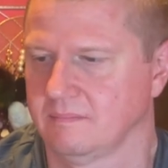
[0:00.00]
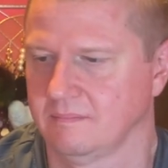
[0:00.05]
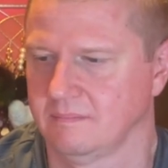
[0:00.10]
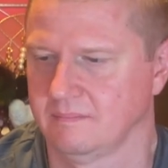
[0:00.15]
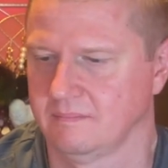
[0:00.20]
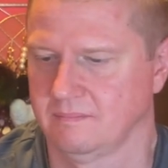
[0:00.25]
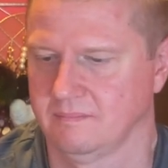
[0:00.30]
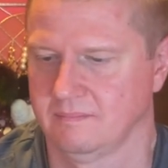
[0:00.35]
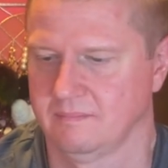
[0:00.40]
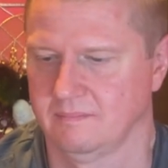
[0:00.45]

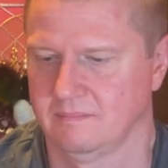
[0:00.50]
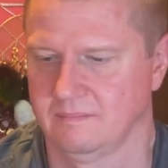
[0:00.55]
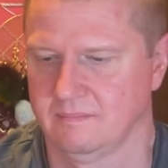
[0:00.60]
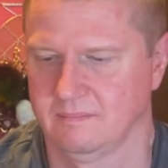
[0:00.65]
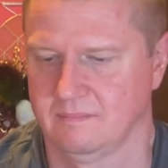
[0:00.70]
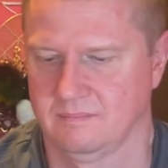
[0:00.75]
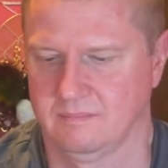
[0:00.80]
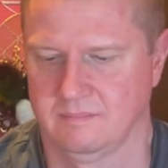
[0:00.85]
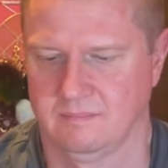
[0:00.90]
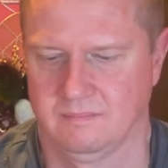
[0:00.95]

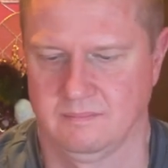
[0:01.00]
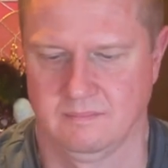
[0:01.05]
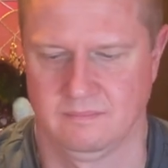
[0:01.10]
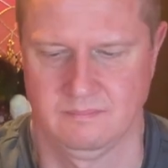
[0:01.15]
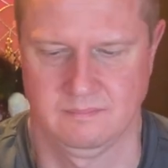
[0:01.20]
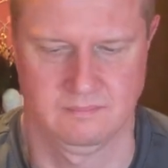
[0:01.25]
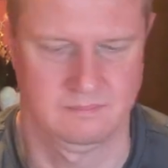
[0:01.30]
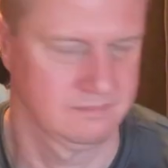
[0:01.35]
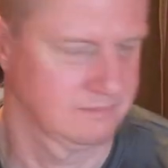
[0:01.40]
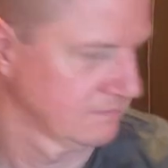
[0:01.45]

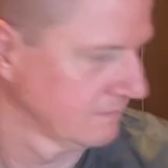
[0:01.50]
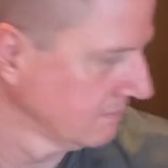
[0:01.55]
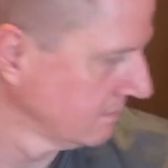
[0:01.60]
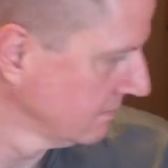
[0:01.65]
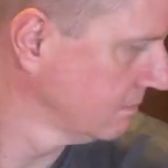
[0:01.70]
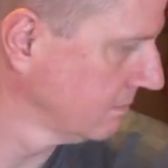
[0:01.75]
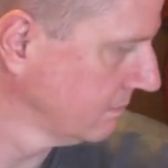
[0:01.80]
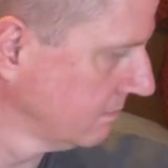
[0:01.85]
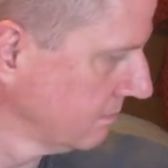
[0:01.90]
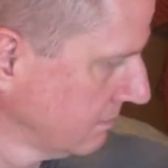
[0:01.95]

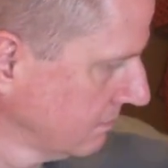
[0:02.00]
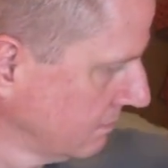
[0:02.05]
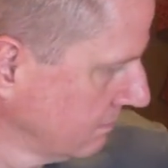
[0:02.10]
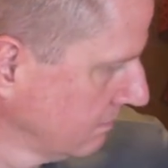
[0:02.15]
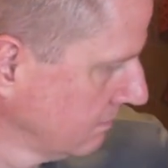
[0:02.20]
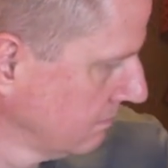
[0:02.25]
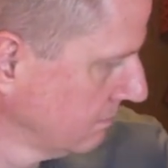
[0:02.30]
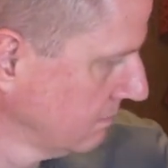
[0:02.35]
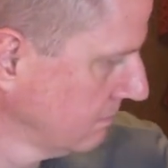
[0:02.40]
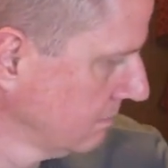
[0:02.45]

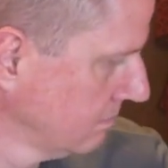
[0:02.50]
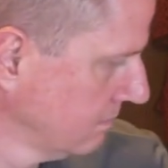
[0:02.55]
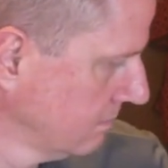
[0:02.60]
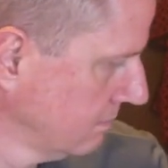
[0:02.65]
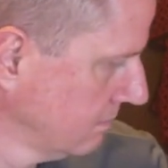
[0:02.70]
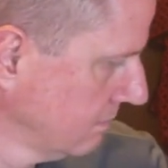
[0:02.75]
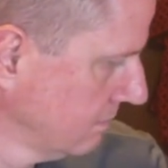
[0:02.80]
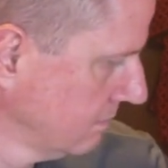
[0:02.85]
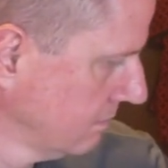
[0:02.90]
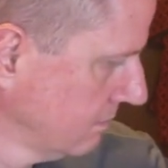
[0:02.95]

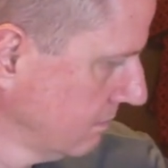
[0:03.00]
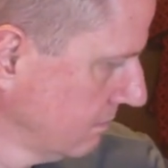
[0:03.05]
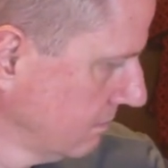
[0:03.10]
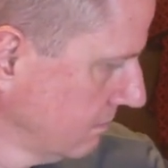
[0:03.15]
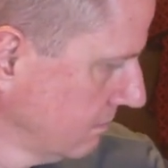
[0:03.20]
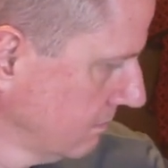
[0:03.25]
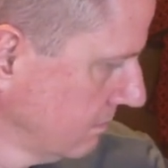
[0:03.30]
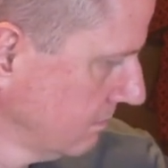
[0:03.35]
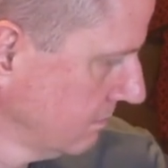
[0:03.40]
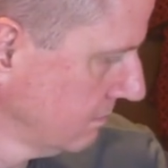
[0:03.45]

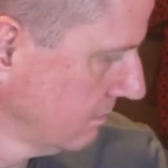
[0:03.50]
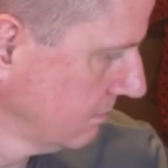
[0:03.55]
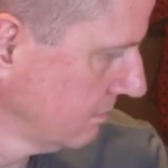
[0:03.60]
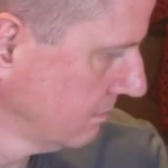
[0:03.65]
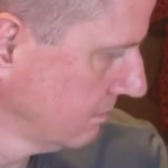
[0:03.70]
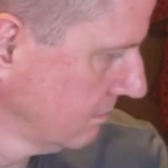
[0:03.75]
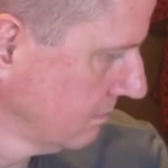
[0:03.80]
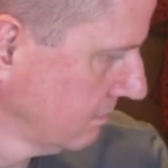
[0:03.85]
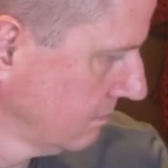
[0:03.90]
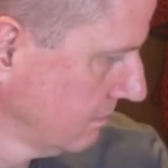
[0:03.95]

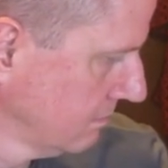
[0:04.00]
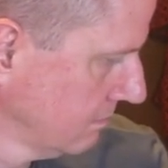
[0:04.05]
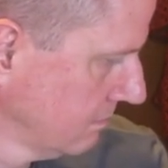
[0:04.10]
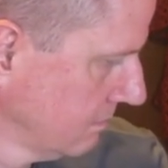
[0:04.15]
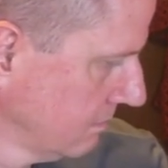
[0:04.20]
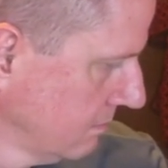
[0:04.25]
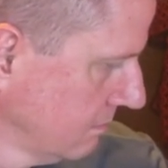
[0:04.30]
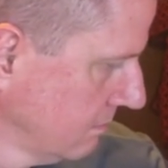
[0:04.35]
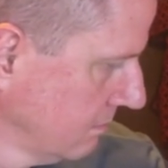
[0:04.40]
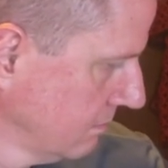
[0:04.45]

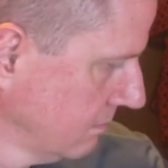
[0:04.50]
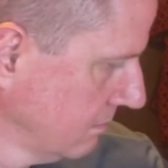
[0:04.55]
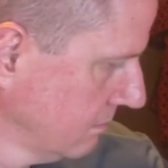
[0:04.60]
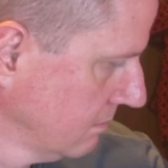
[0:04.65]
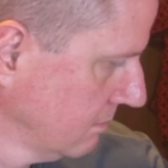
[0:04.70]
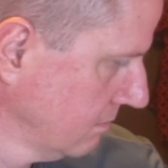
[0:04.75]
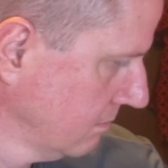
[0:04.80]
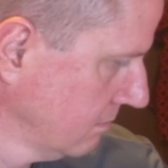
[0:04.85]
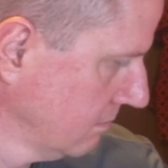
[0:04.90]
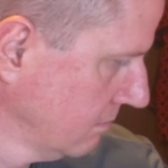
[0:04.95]

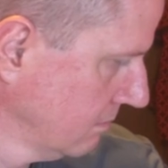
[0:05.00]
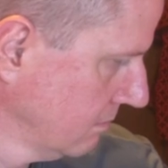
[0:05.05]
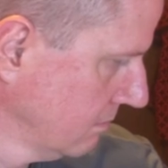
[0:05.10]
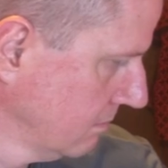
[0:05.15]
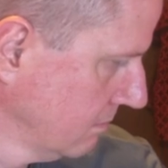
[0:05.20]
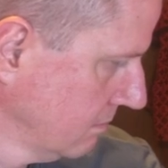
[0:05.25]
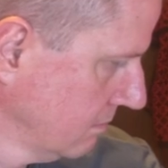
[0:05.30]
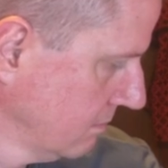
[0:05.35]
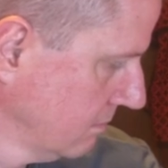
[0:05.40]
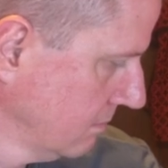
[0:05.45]

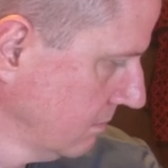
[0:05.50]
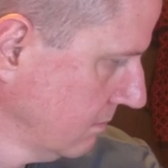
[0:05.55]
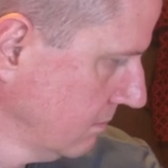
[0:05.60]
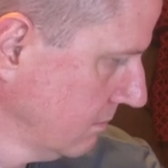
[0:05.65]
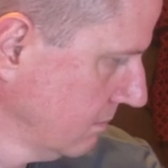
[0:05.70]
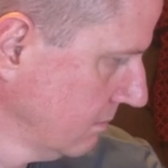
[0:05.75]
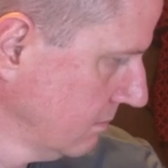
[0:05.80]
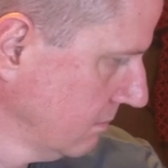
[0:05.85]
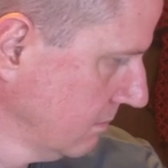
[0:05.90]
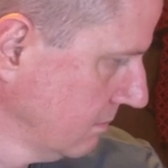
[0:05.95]

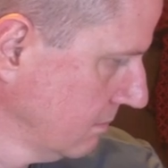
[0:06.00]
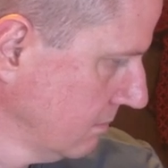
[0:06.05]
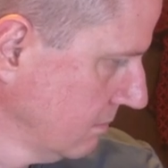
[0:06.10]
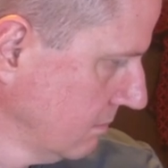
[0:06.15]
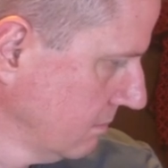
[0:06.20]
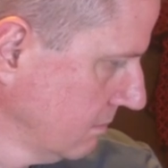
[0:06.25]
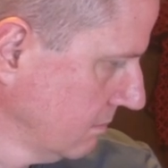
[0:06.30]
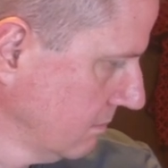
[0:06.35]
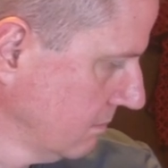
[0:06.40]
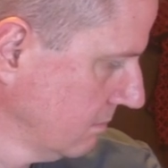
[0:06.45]

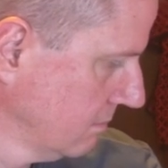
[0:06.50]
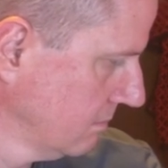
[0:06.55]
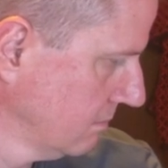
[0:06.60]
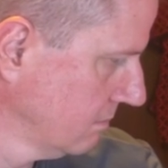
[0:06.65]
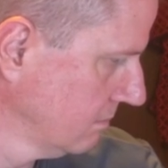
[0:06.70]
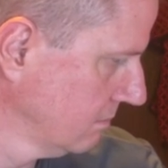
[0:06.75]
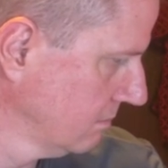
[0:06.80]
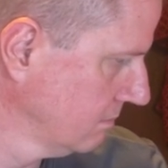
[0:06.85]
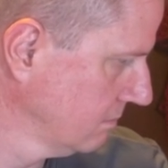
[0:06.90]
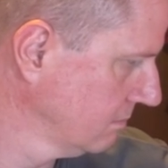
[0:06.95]

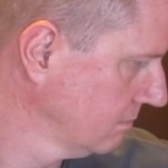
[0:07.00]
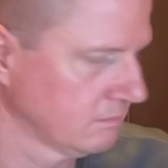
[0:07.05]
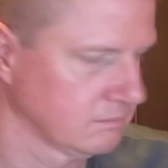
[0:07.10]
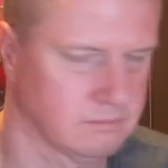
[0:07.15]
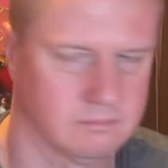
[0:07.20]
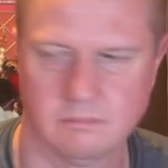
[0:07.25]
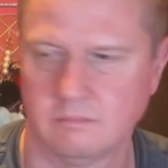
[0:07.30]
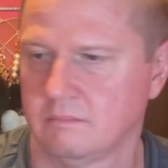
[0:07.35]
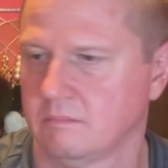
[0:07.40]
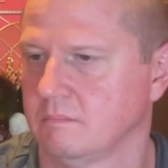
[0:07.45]

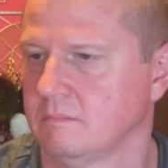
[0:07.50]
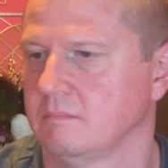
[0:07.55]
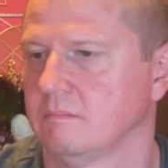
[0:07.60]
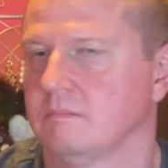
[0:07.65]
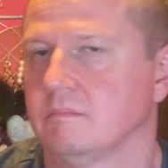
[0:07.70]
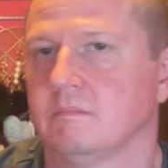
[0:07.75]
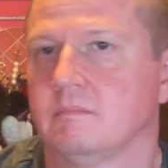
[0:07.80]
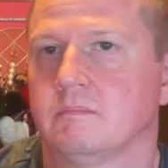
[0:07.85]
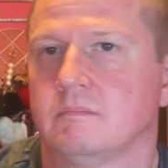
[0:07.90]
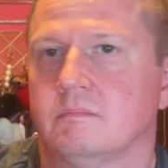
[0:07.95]
(not speaking)